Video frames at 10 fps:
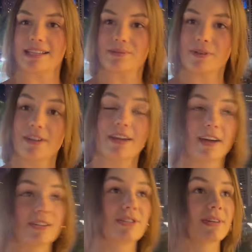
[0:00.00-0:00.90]
we're
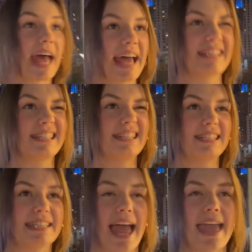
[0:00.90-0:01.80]
going to end
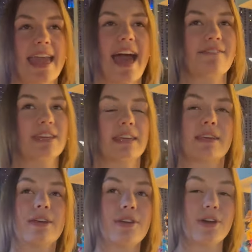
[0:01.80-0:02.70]
the day having a
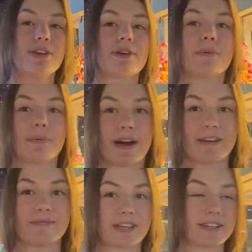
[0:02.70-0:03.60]
good
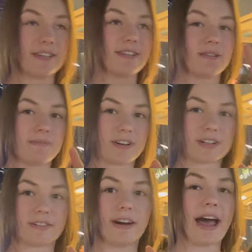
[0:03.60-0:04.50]
vibe because
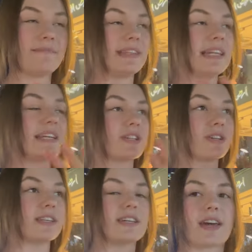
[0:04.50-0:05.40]
tomorrow I'm
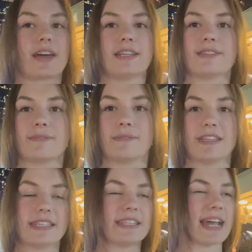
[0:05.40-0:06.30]
literally going to be
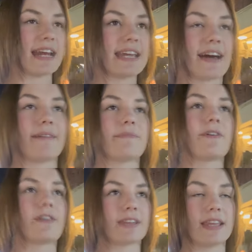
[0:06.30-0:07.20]
standing up
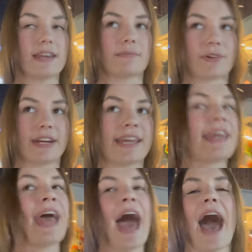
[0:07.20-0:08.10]
early in the morning.
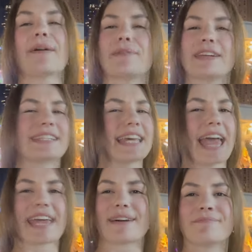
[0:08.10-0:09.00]
I want to
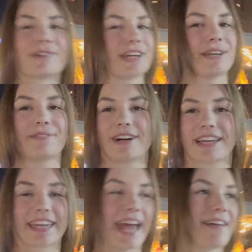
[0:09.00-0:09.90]
take a morning
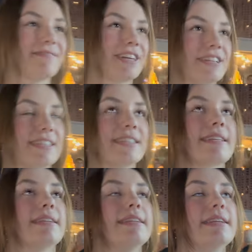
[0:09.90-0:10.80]
walk again because it's
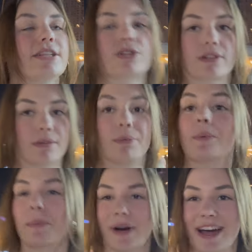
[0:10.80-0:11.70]
a literal
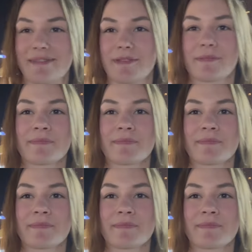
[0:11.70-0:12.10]
wife,